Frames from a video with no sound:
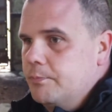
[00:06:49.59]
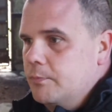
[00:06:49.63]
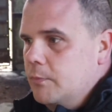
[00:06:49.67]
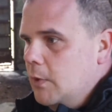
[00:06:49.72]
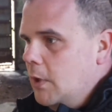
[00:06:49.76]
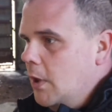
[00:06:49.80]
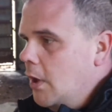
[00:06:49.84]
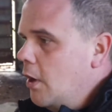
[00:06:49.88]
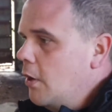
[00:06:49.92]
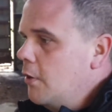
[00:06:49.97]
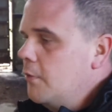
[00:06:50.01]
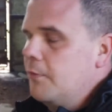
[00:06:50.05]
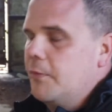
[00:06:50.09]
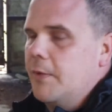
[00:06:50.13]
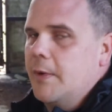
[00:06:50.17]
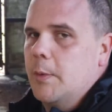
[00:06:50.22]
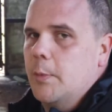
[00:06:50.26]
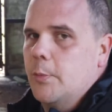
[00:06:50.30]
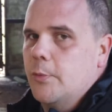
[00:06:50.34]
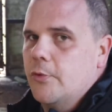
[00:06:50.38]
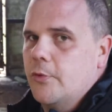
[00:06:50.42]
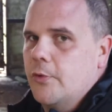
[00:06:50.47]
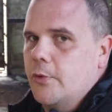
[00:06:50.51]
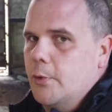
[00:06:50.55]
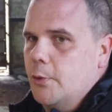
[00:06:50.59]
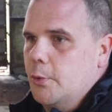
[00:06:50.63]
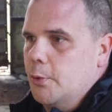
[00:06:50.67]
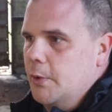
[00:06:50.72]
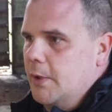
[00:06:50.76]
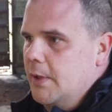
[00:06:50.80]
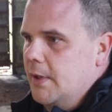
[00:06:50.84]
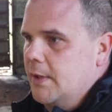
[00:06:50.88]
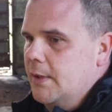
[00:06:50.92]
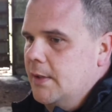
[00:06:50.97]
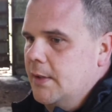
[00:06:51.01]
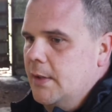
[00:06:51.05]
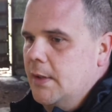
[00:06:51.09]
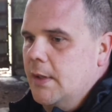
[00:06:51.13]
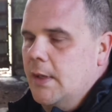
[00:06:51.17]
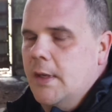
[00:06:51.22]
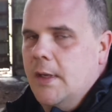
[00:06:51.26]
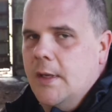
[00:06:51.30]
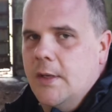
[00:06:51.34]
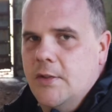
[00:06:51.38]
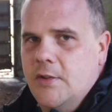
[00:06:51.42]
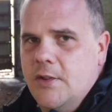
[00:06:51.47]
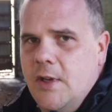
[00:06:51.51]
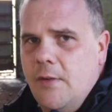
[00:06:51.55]
The whole thing was recorded.
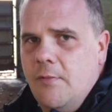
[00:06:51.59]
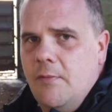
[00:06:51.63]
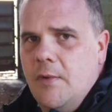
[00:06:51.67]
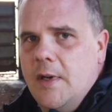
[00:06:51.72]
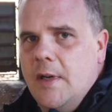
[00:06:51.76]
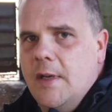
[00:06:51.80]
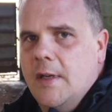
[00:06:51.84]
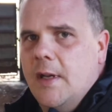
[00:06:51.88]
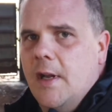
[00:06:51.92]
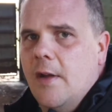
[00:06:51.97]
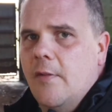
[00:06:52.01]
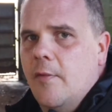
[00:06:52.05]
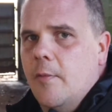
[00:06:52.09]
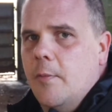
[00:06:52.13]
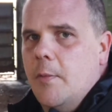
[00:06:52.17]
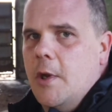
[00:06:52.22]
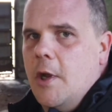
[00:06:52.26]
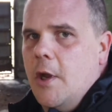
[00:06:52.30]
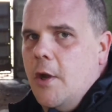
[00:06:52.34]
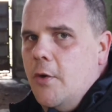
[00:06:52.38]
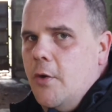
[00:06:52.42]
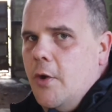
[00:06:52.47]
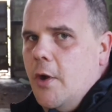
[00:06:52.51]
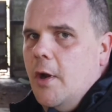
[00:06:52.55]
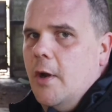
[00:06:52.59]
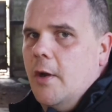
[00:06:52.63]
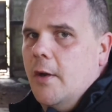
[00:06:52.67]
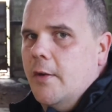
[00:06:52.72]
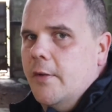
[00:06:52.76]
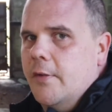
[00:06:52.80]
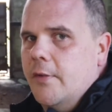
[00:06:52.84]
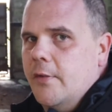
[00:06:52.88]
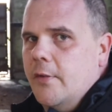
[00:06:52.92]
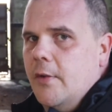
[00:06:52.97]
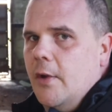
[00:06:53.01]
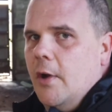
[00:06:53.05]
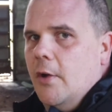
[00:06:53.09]
And generally, to cover my own arse,